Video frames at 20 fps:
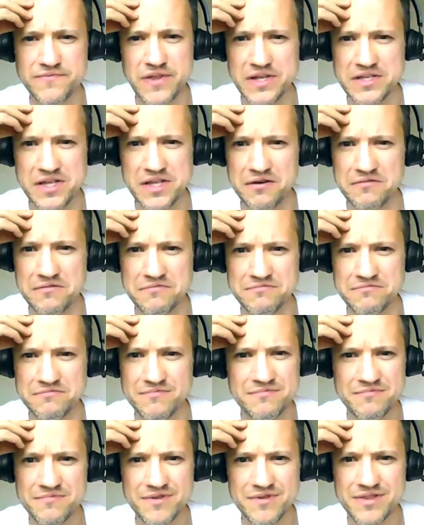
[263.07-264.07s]
If they
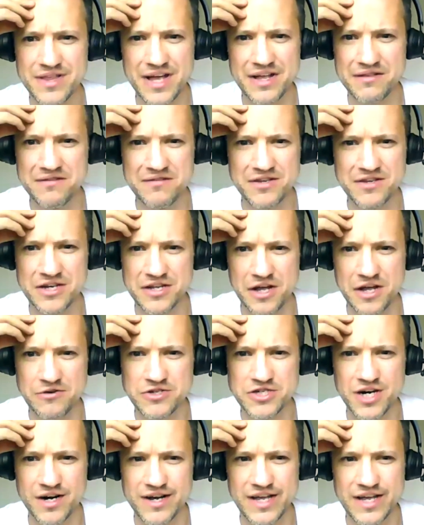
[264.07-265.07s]
don't, then, you know,
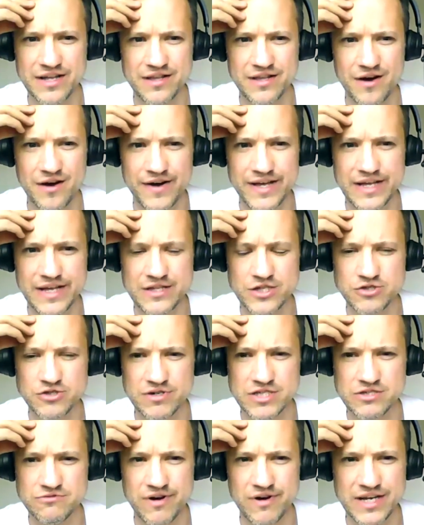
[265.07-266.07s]
chuck in high
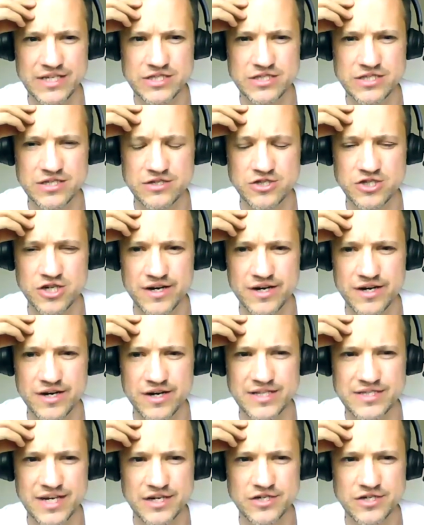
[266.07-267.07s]
interest rates, chuck
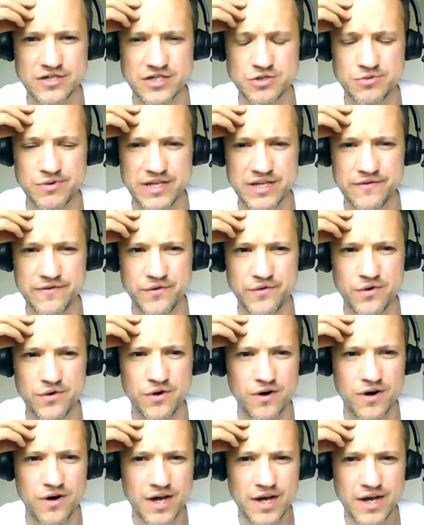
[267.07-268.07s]
in Section
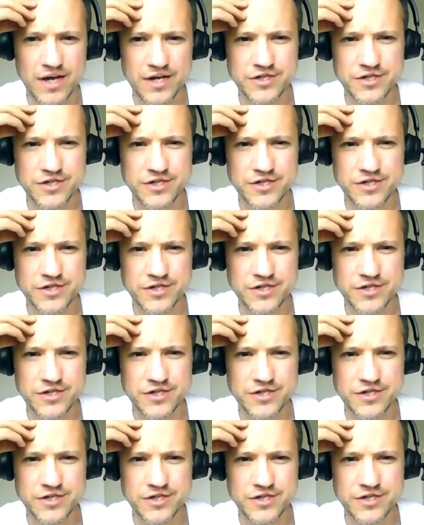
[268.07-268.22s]
24,